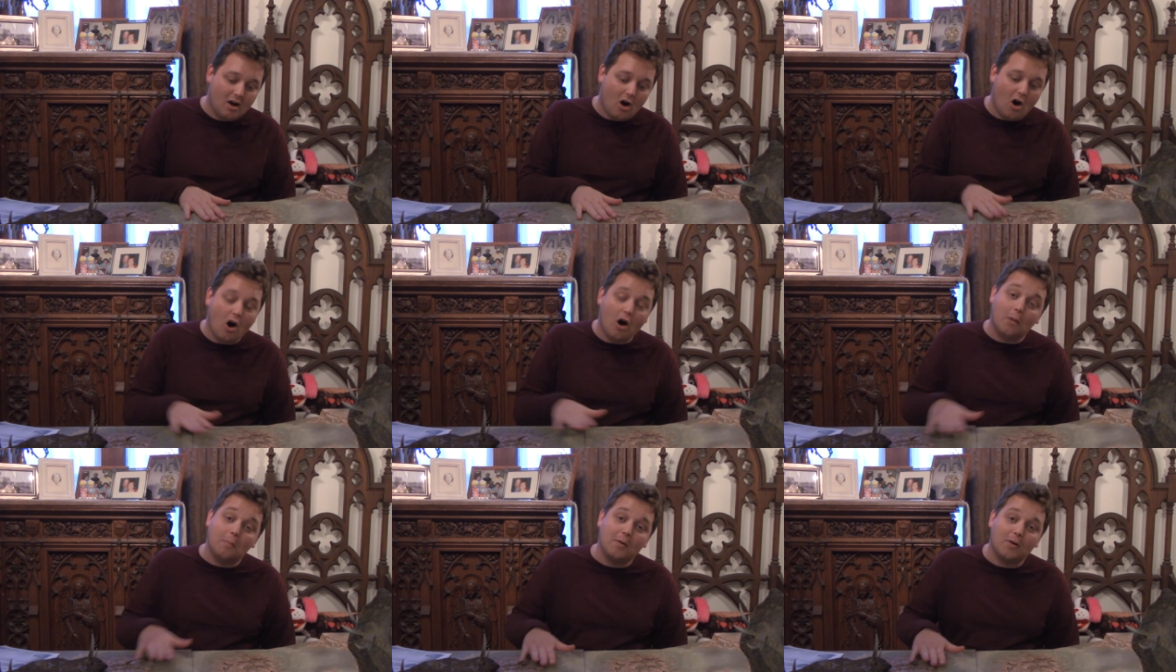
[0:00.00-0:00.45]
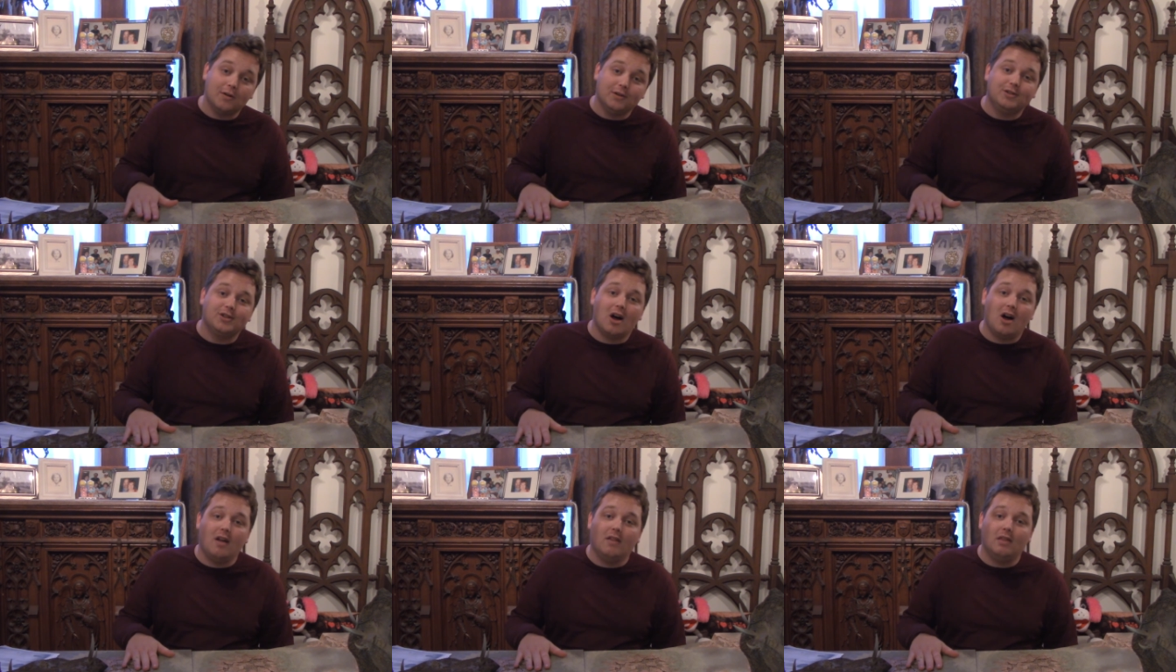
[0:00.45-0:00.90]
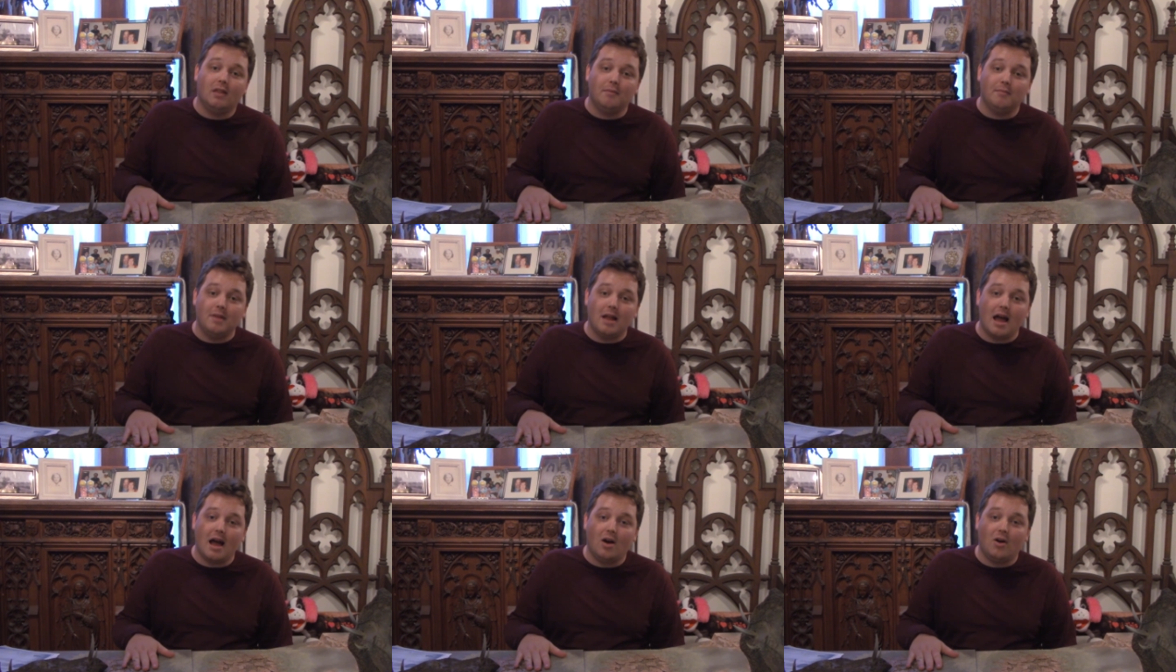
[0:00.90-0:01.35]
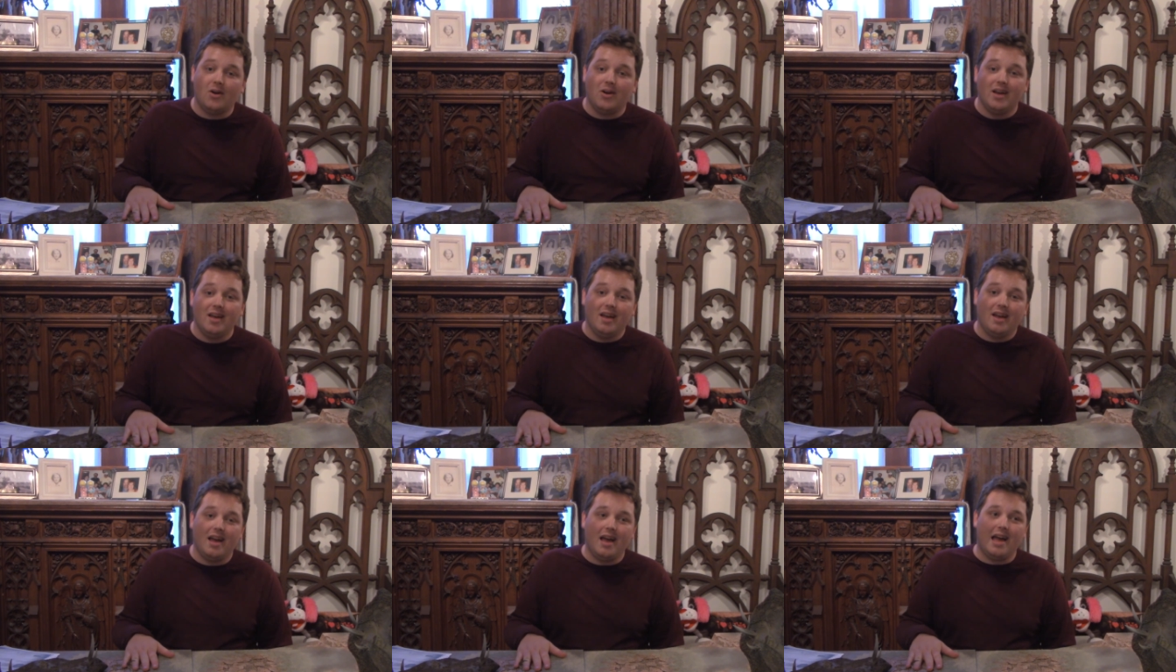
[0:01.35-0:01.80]
Halberds on them now,
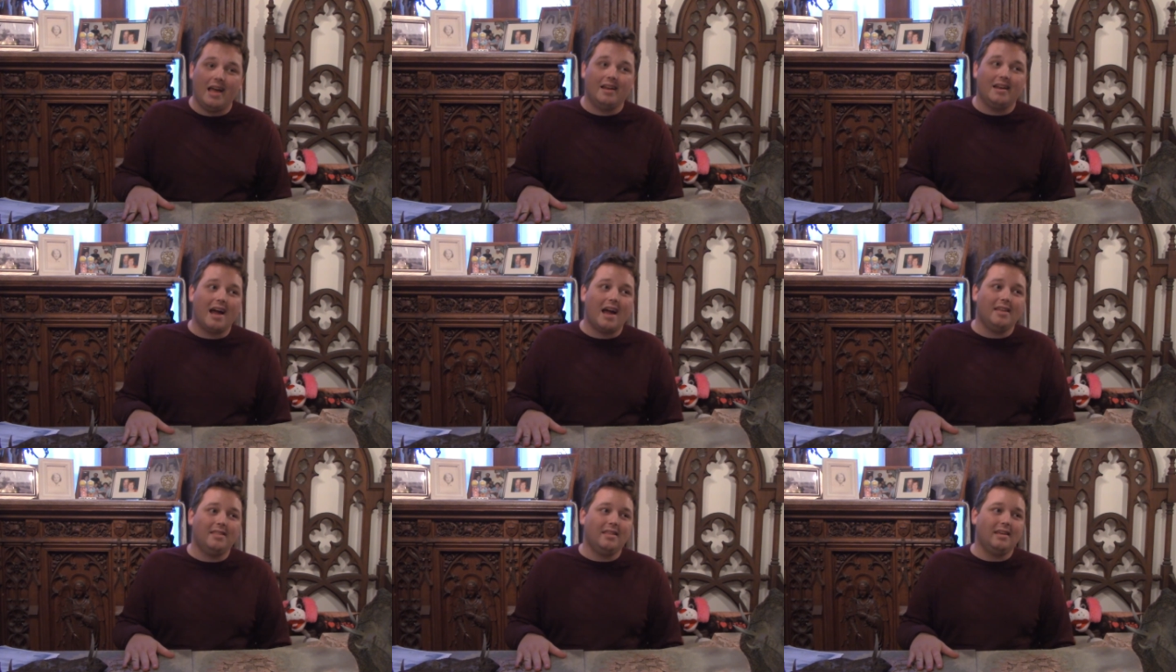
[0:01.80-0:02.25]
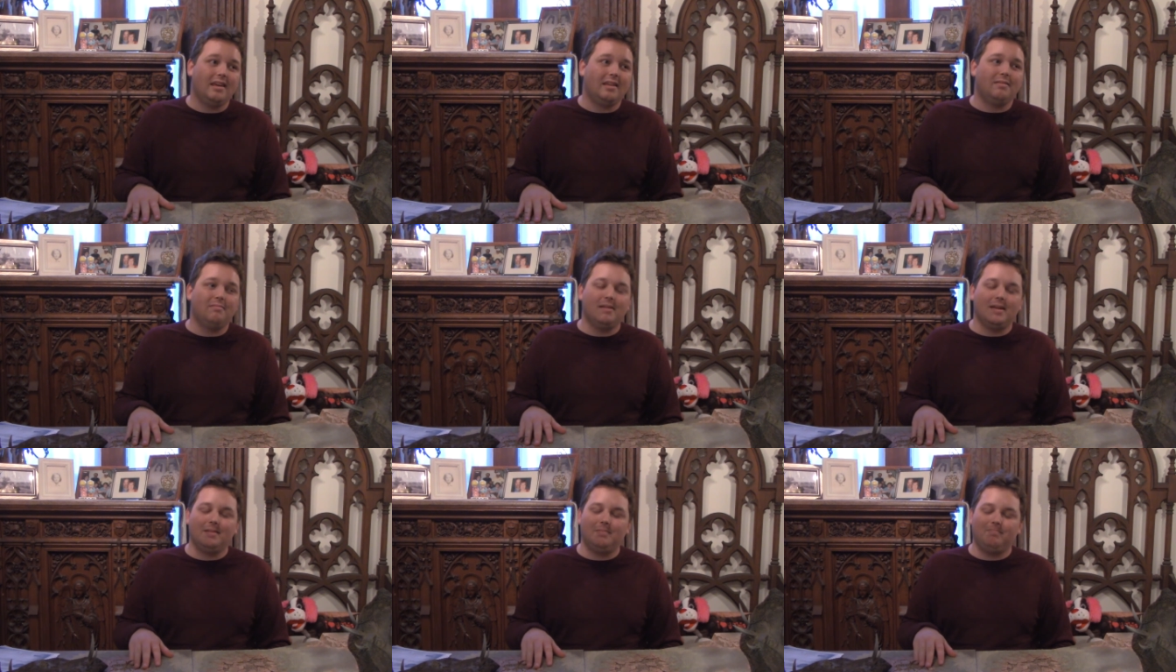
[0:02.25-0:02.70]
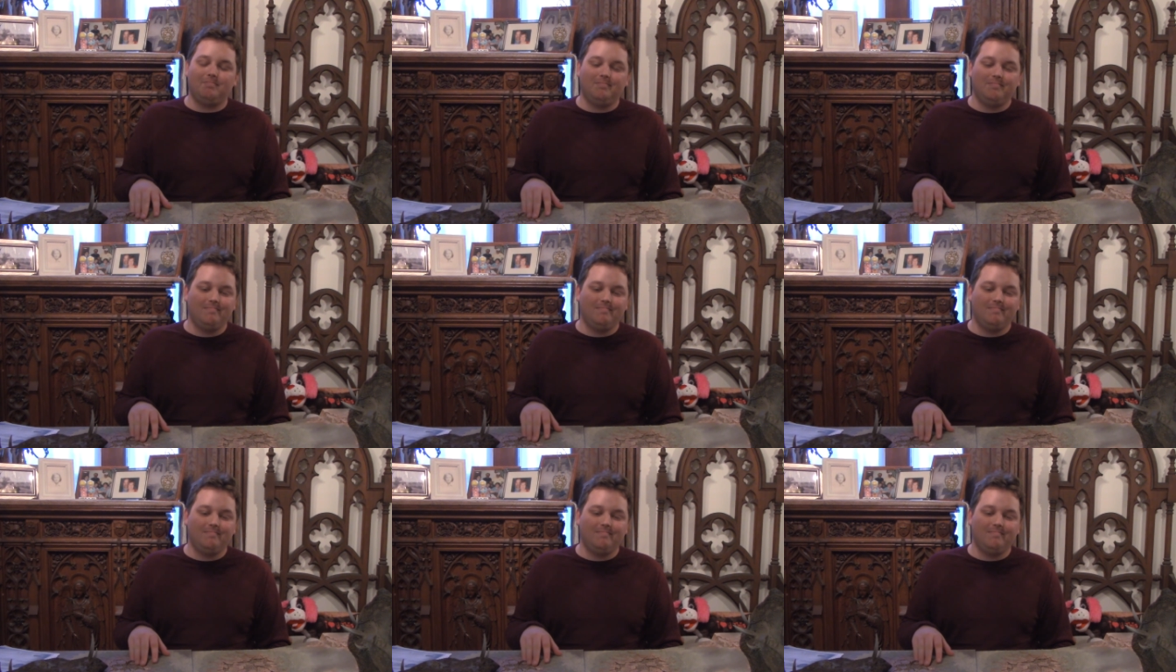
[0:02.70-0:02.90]
and I think that